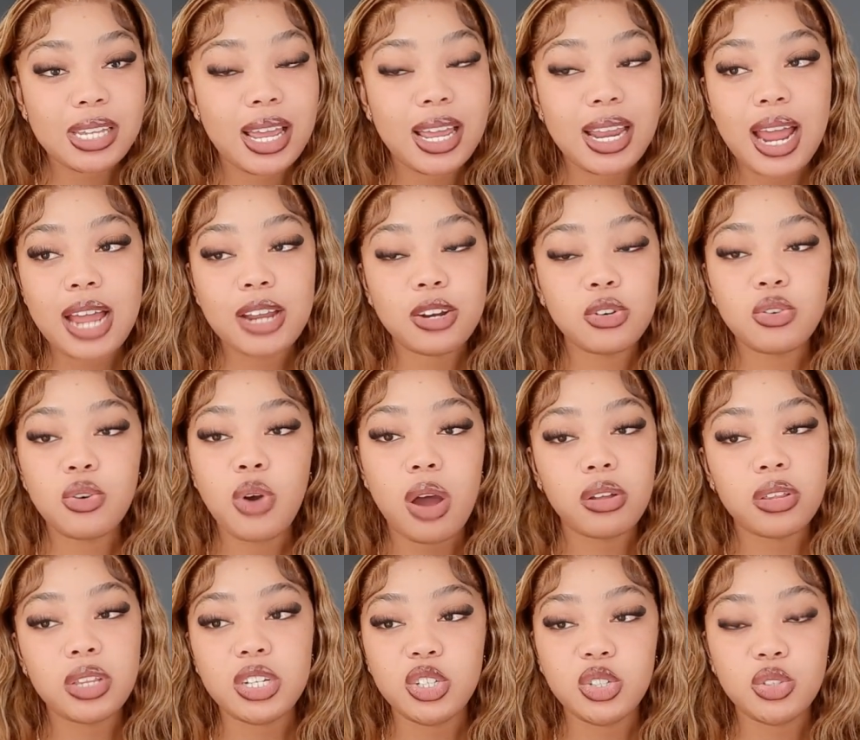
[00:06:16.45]
And I don't know
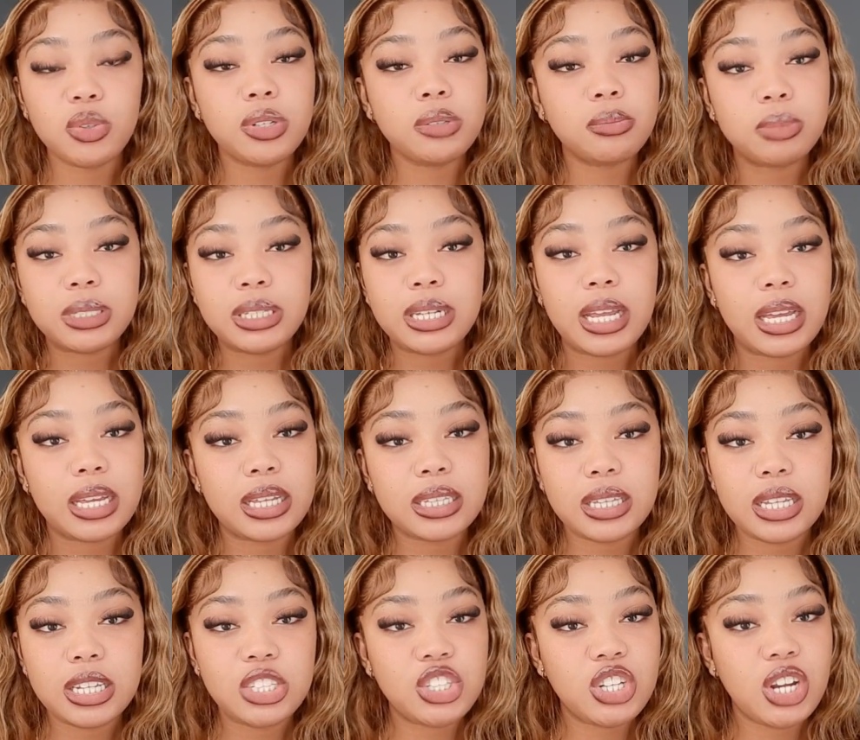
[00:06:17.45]
how they do it, but like
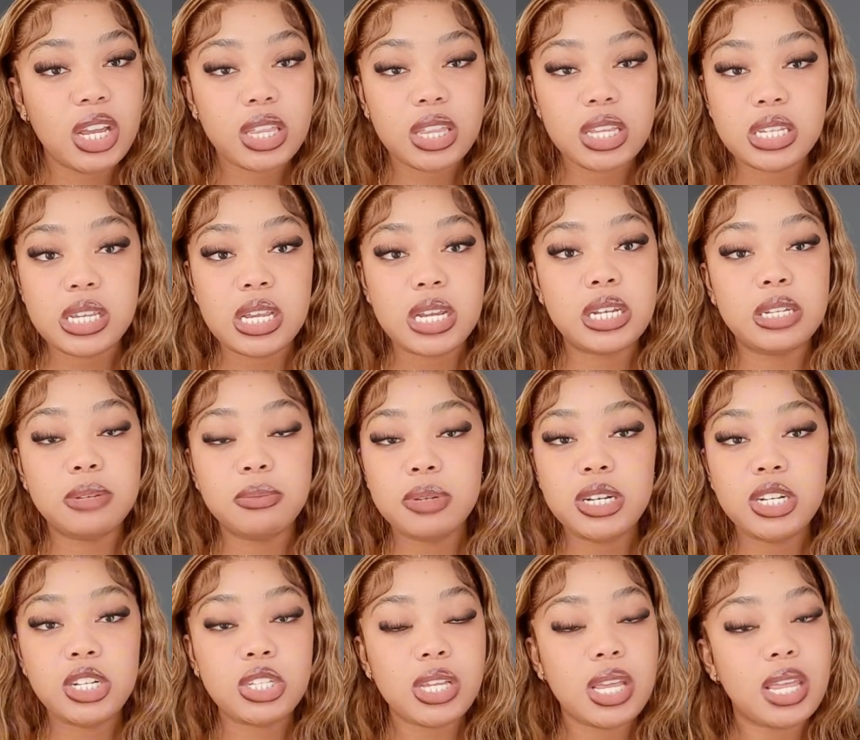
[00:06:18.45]
they check the
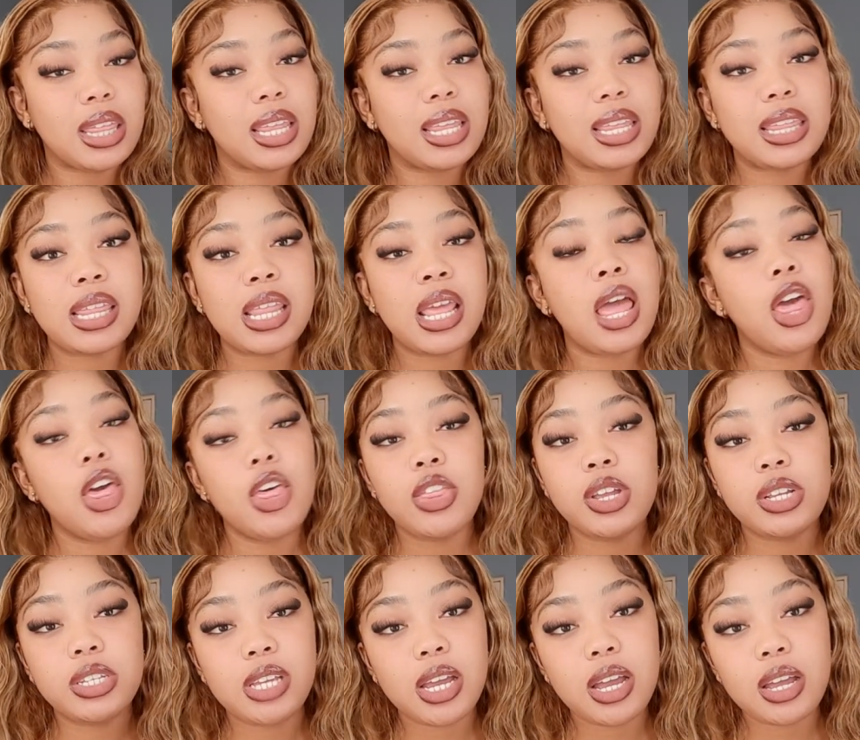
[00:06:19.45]
centimeters, and then
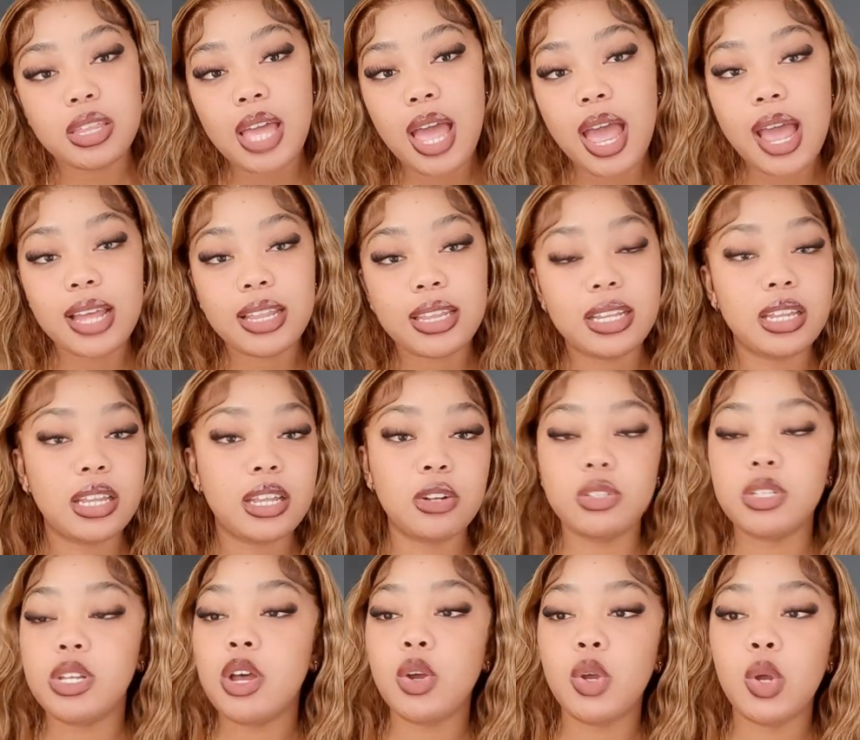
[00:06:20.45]
they take out the hand and
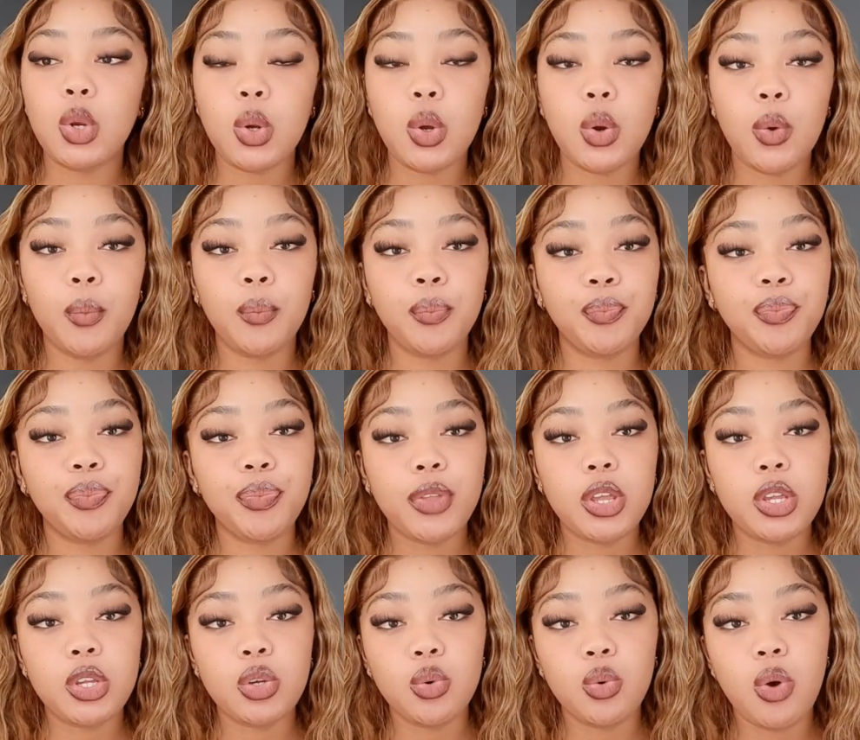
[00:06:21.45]
they'll tell you, no,
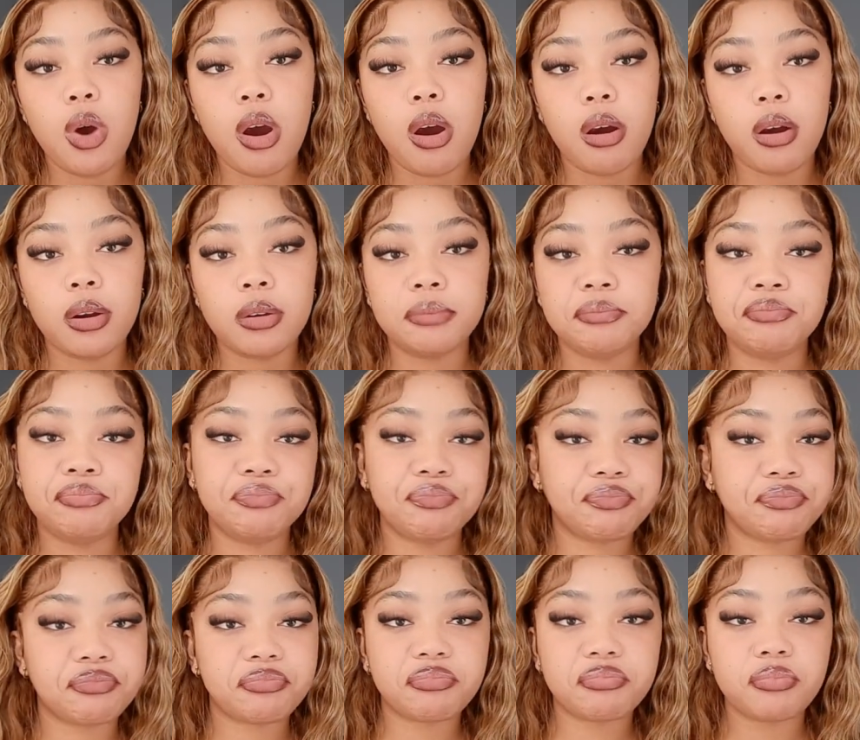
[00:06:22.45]
you are
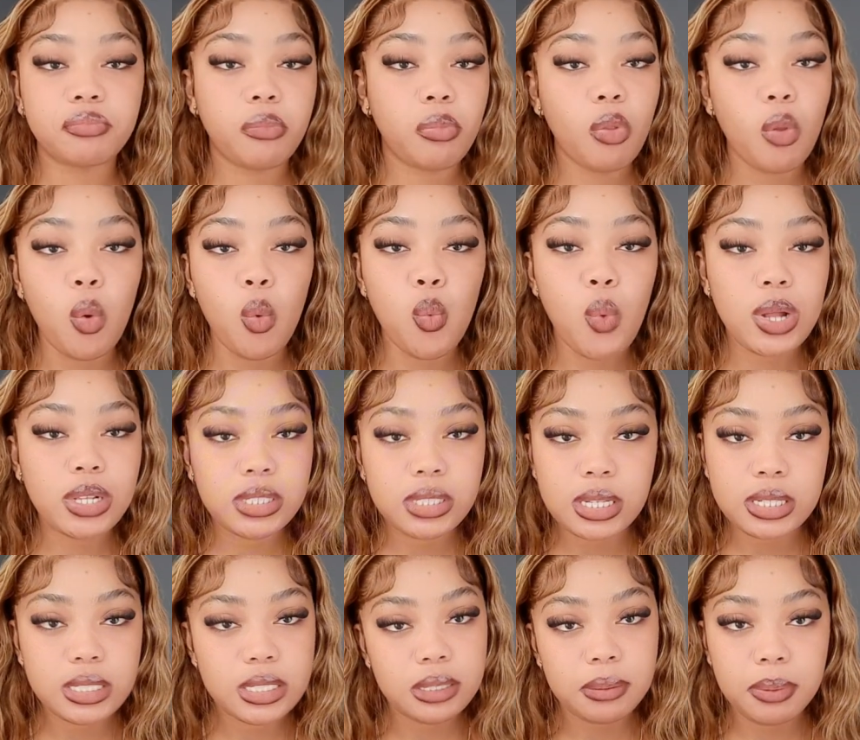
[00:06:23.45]
1
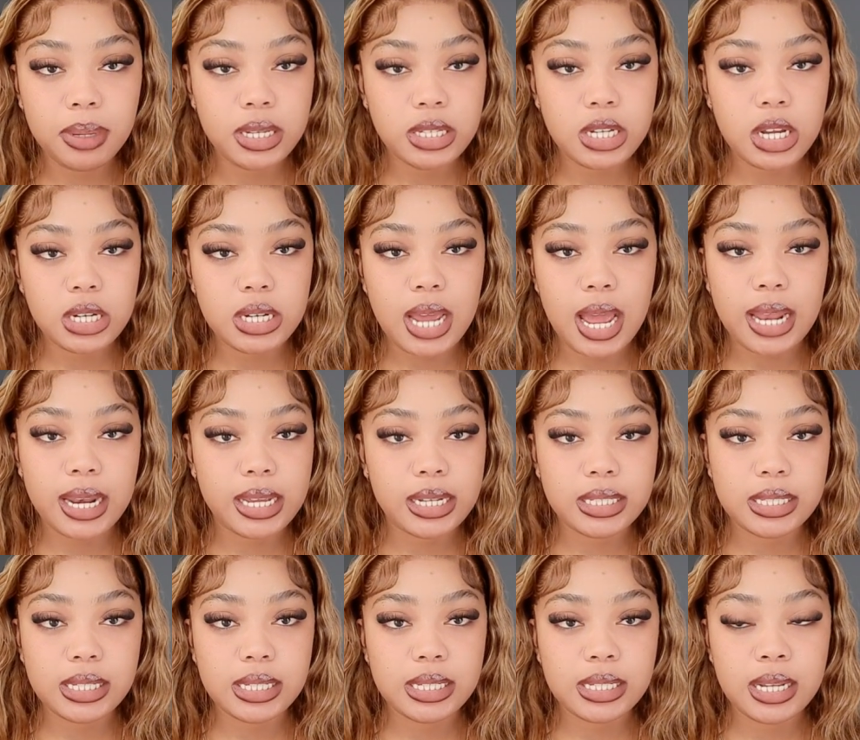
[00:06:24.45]
centimeter
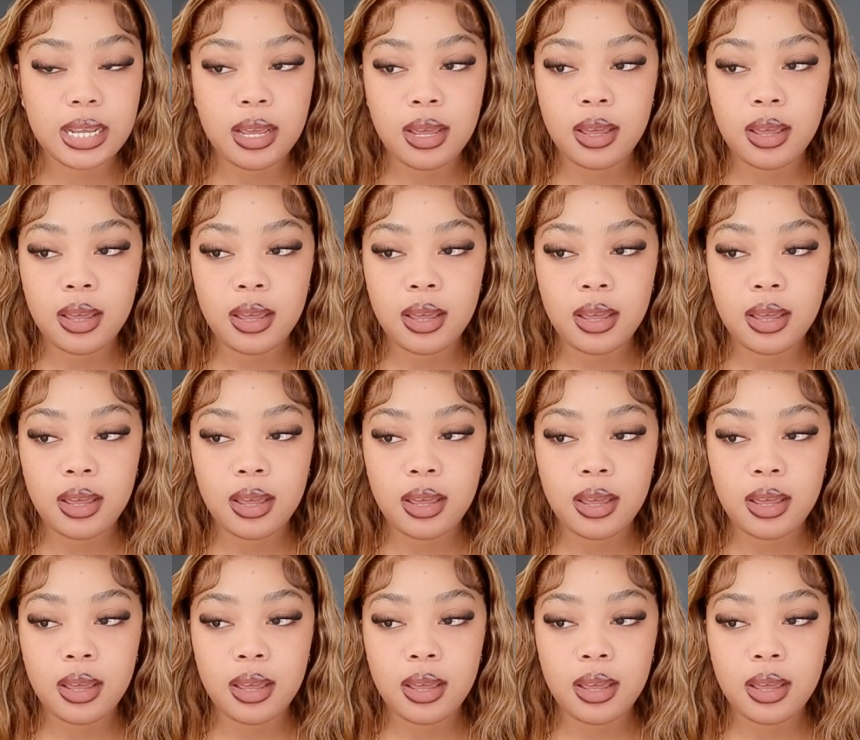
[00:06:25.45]
dilated.